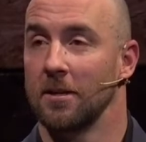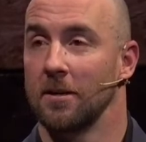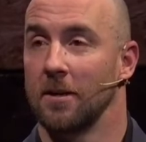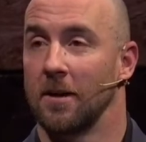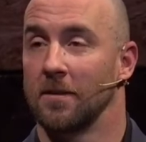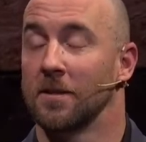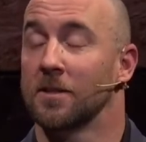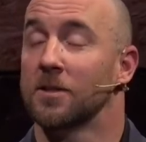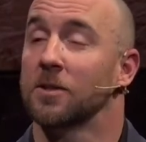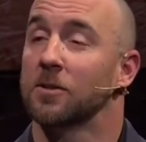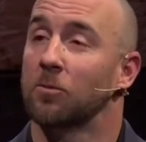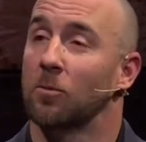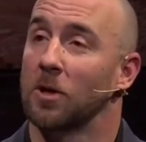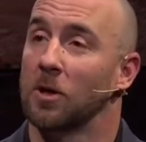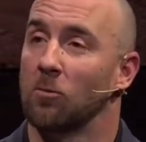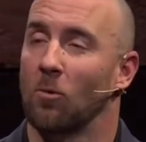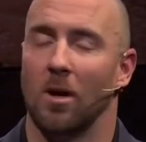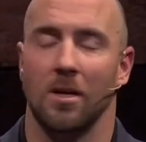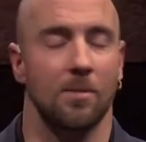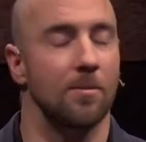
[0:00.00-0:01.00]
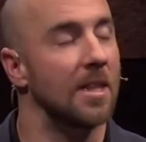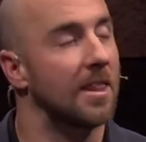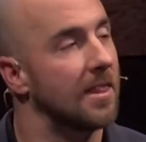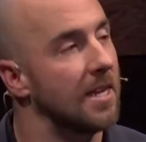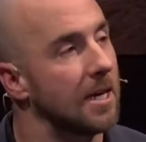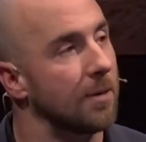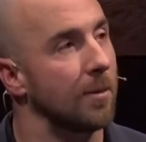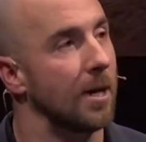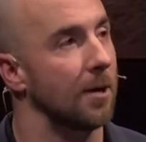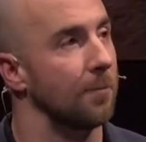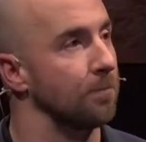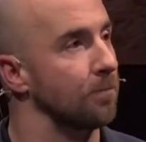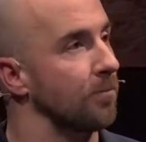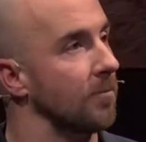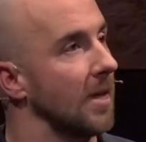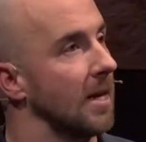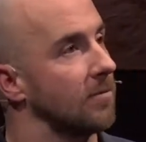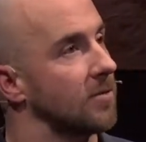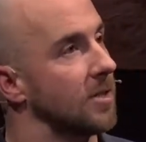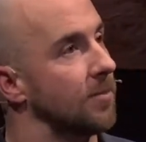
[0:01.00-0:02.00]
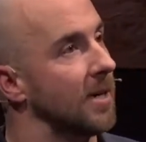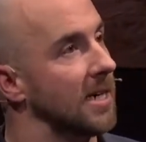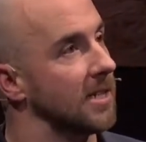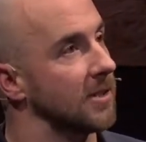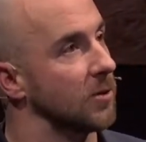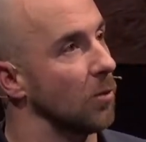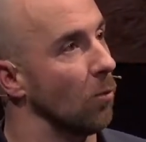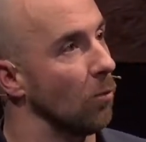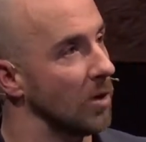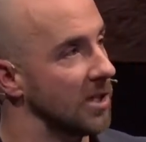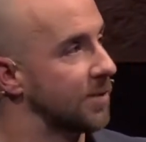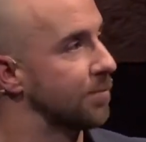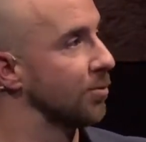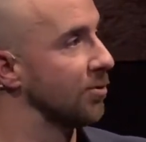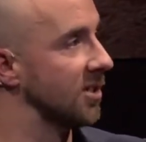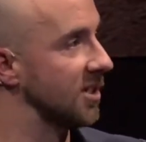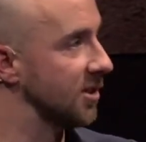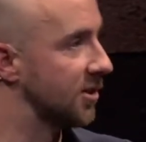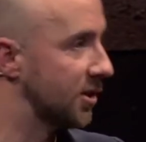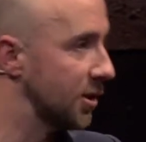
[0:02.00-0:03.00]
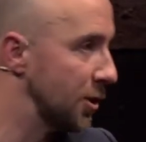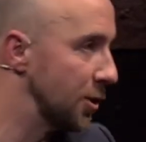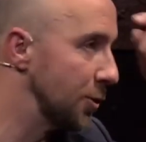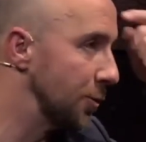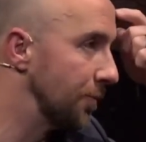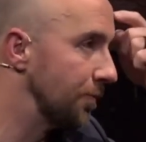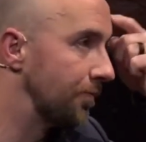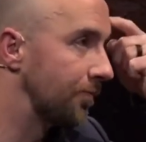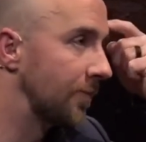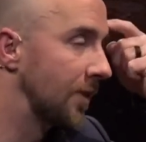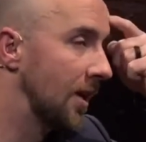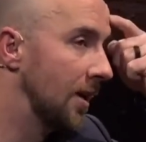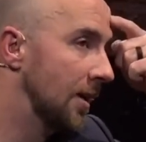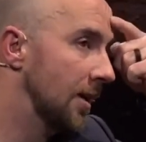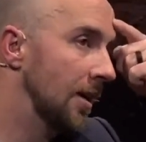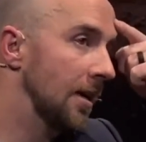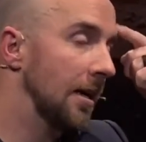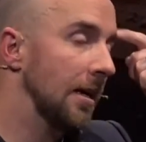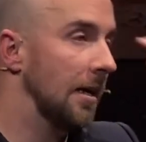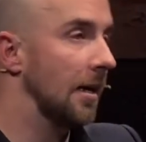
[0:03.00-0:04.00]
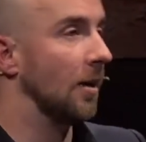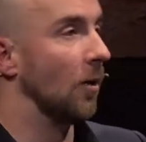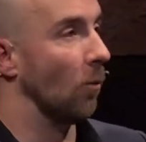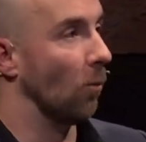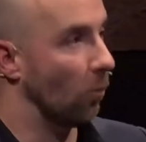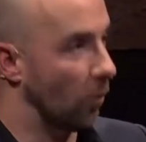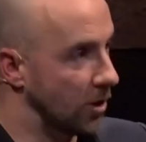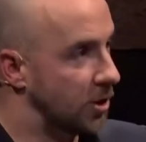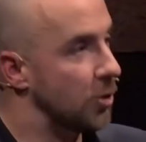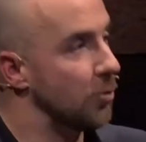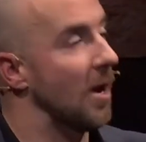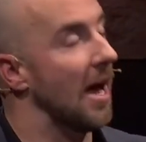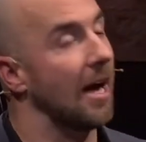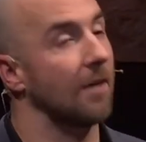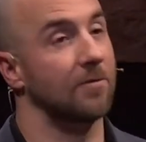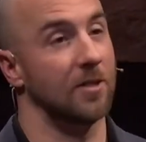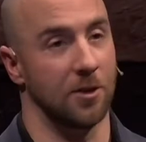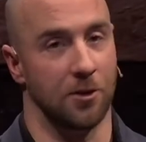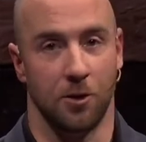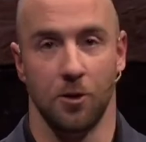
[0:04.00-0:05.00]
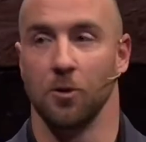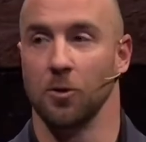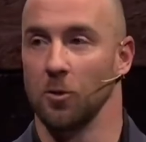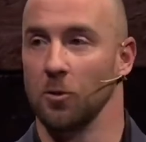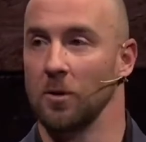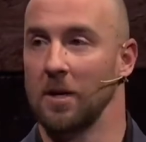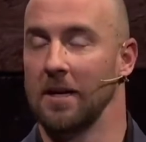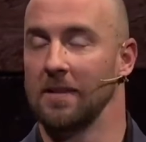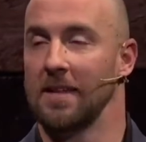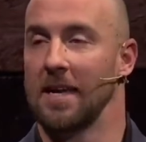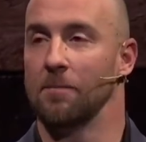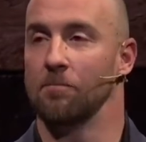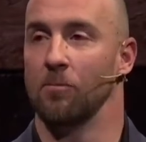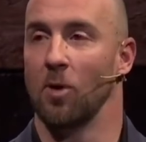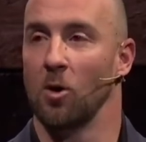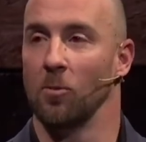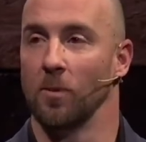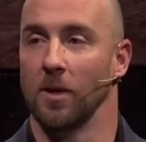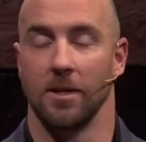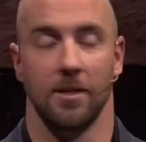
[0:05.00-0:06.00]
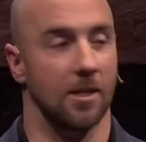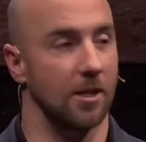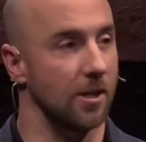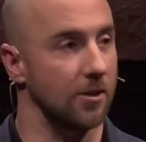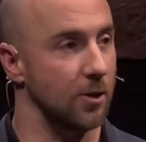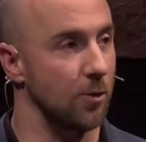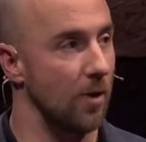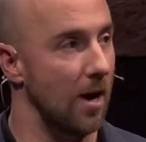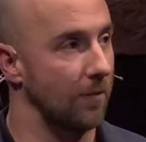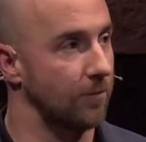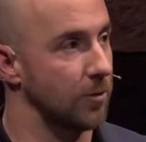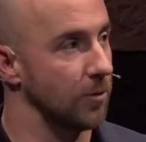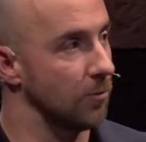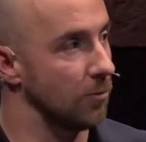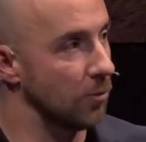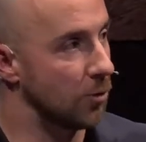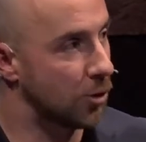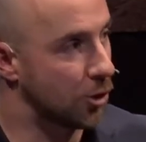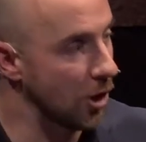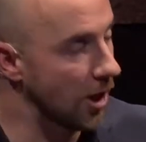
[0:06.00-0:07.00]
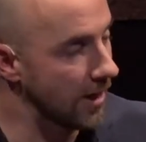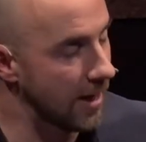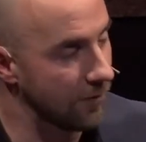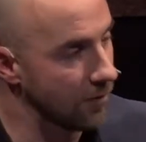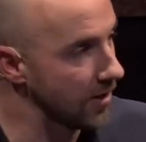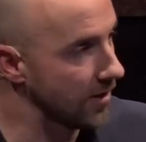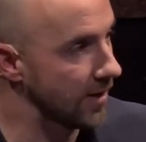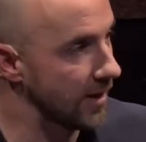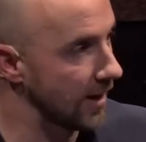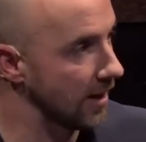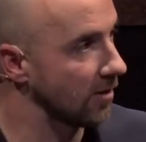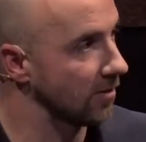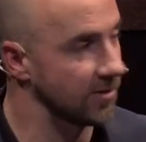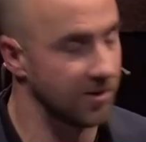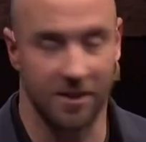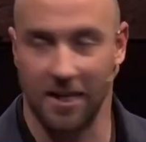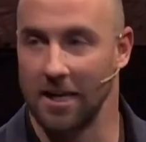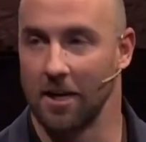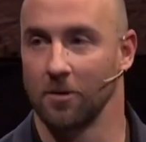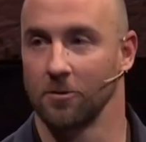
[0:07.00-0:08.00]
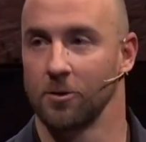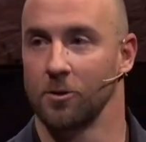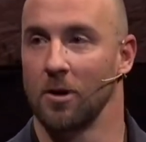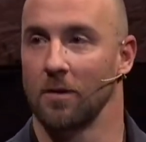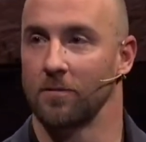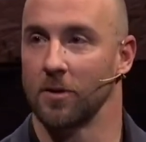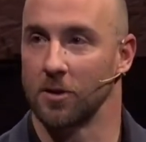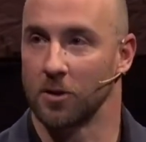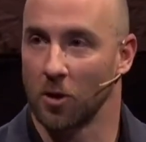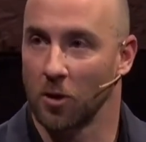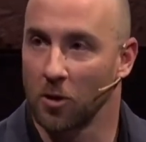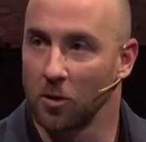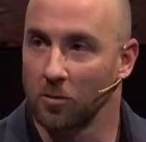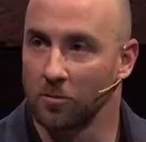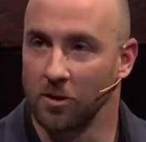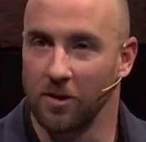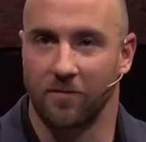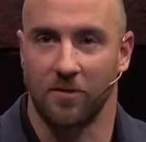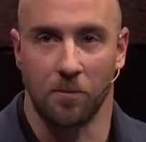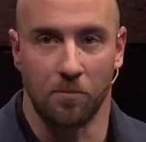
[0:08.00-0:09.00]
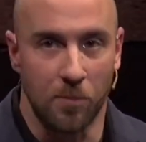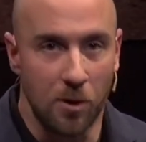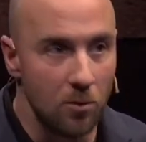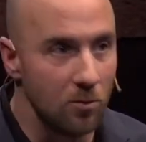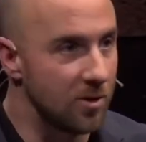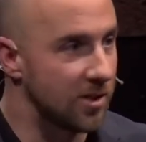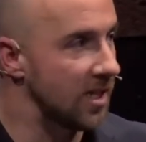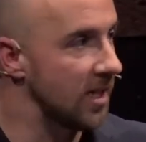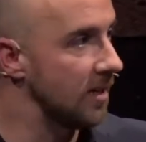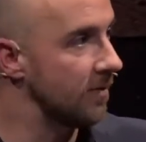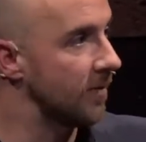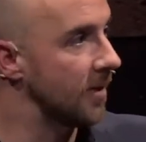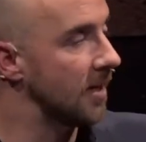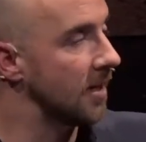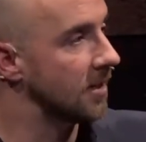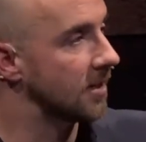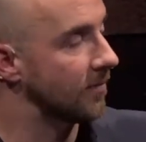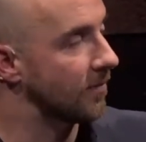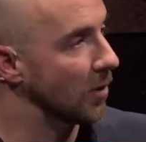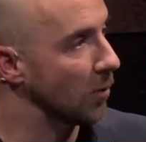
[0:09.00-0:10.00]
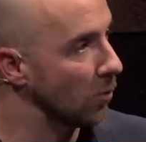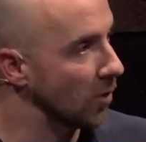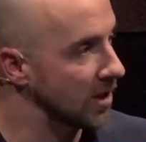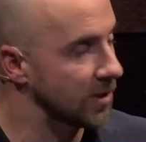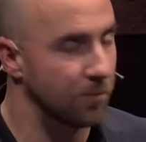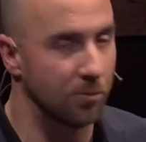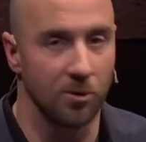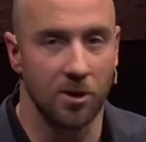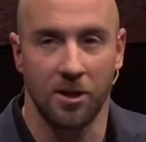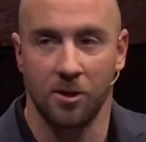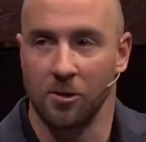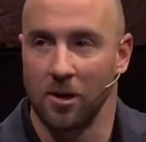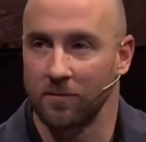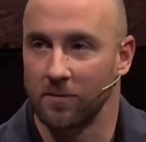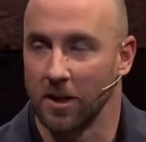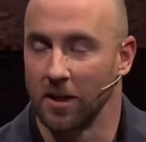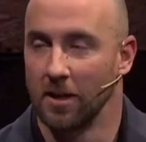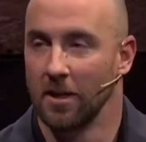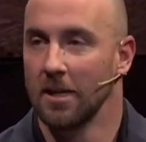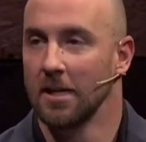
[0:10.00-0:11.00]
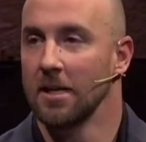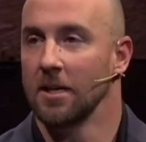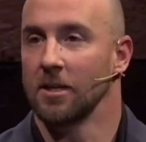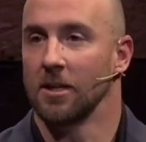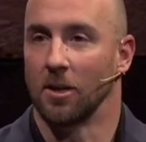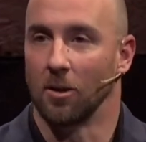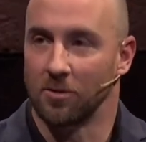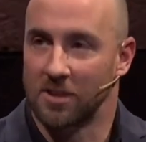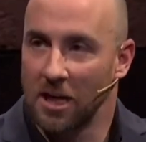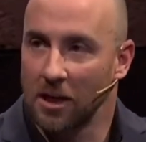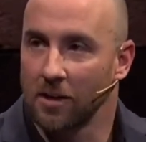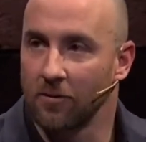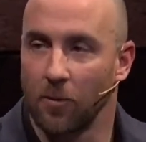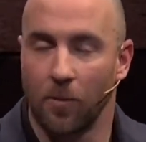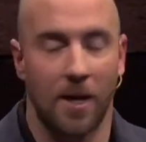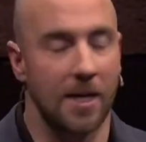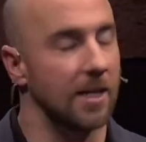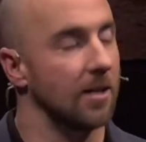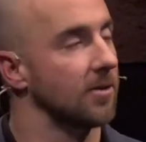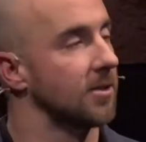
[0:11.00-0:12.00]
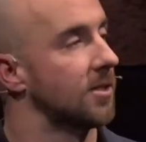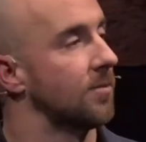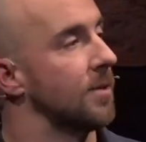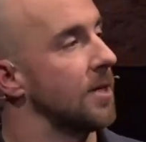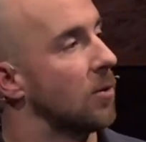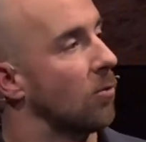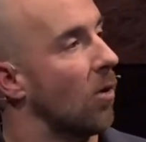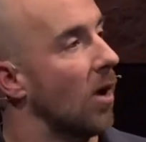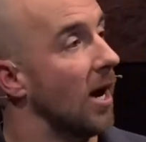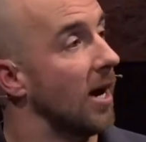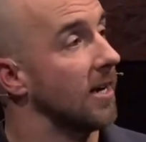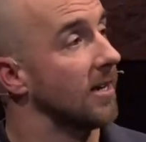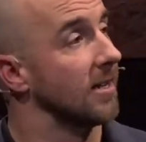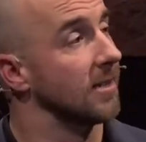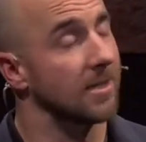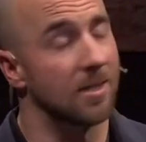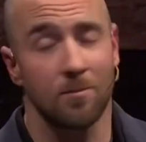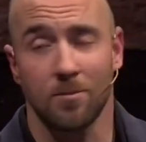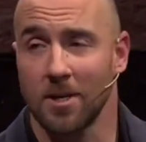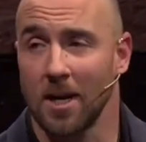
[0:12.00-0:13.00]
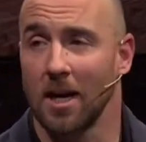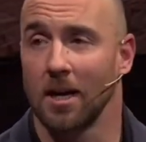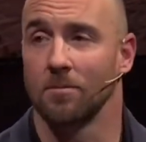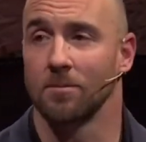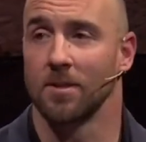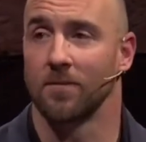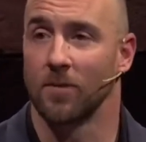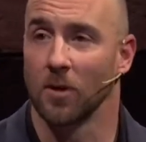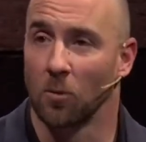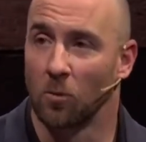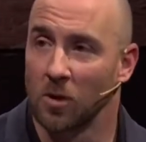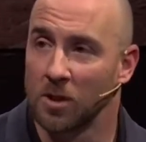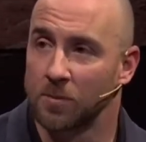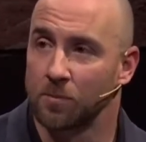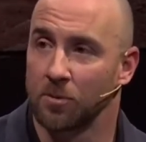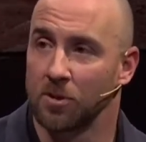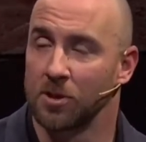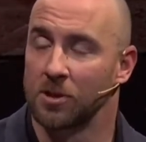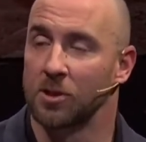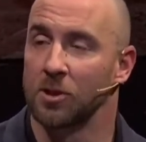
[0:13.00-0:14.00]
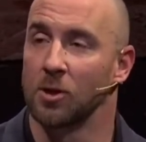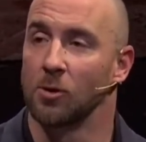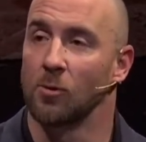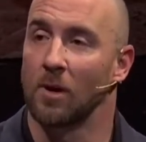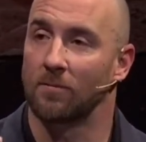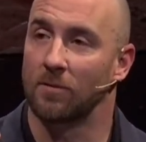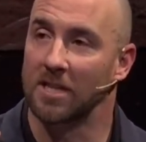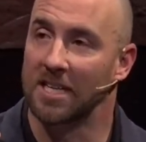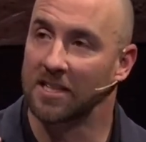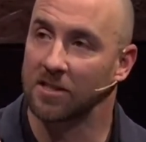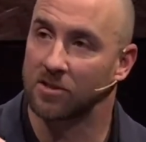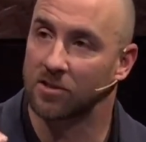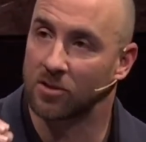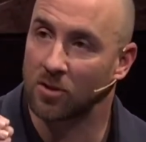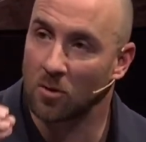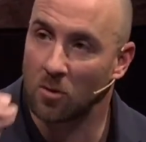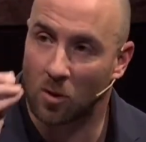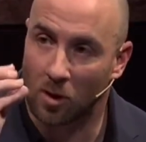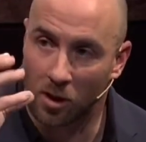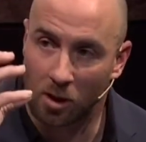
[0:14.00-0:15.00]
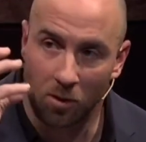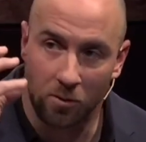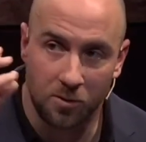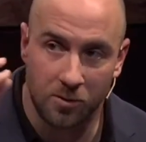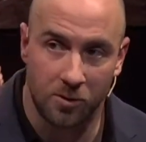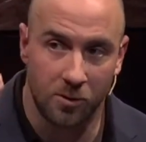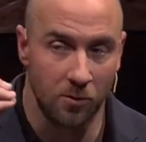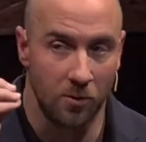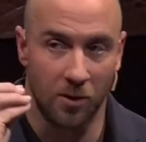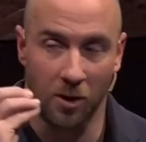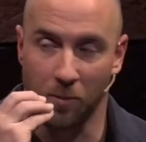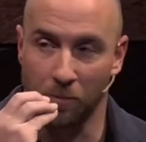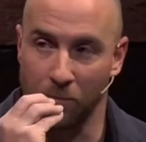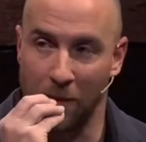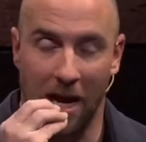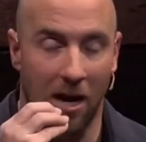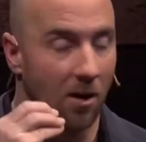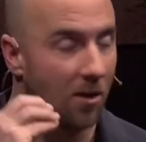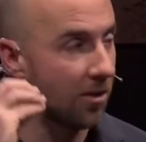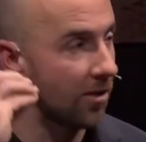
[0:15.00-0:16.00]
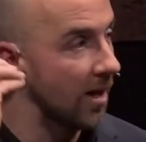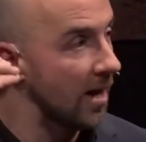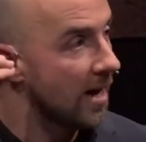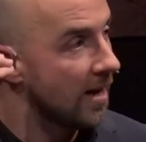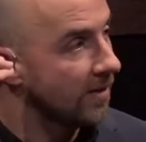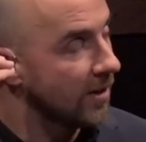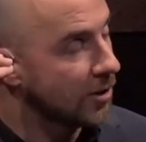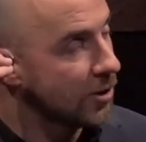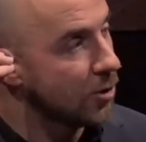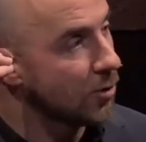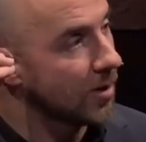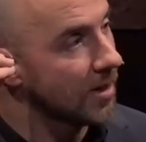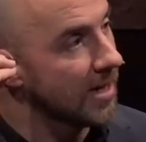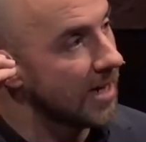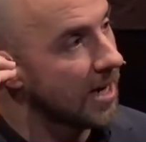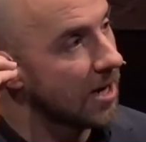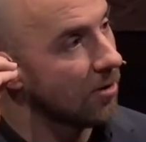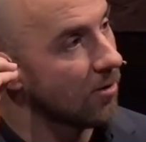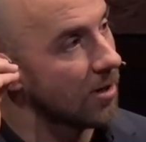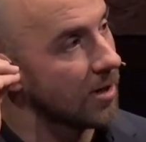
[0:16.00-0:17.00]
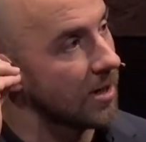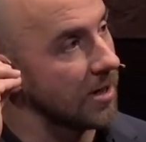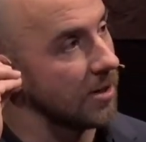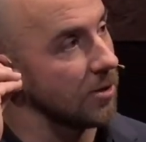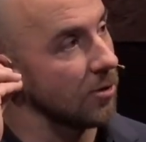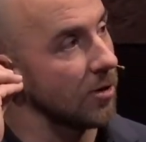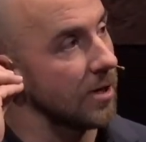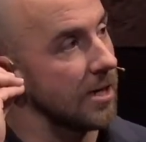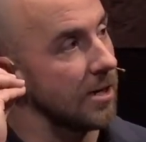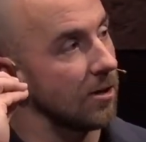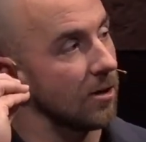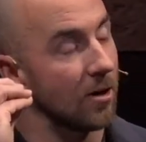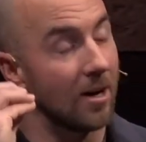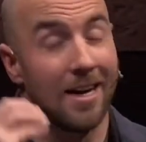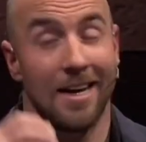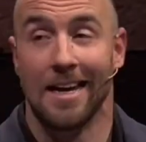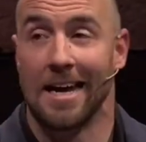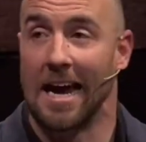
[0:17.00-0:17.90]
And this is what he wants. I mean, think about if somebody's whispering to you what you have to do in that moment is you have to shut everything else down. You have to turn, you have to mute TVs if they're whispering. You have to, you know, tell everybody else to be quiet. And sometimes if they're whispering to you, you have to get so close to their mouth that you can hear it in your ear.